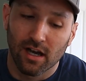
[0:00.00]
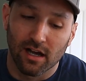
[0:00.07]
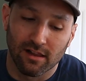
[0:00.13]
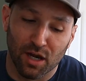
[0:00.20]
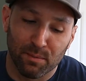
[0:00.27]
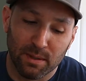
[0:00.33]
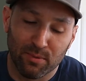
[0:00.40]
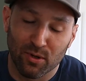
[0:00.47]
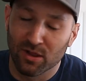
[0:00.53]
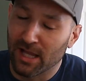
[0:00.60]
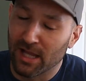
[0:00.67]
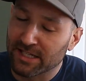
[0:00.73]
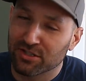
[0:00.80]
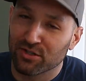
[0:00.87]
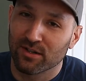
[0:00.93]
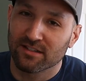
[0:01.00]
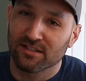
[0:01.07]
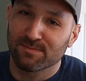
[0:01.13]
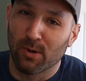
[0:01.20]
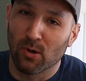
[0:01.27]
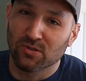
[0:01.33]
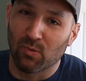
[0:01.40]
A lot of people like to drink
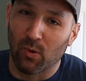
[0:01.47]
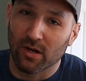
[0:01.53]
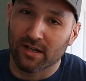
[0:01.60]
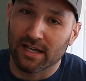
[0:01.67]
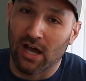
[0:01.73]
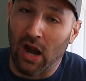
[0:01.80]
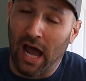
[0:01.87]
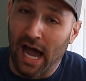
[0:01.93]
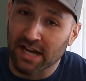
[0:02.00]
this post-workout.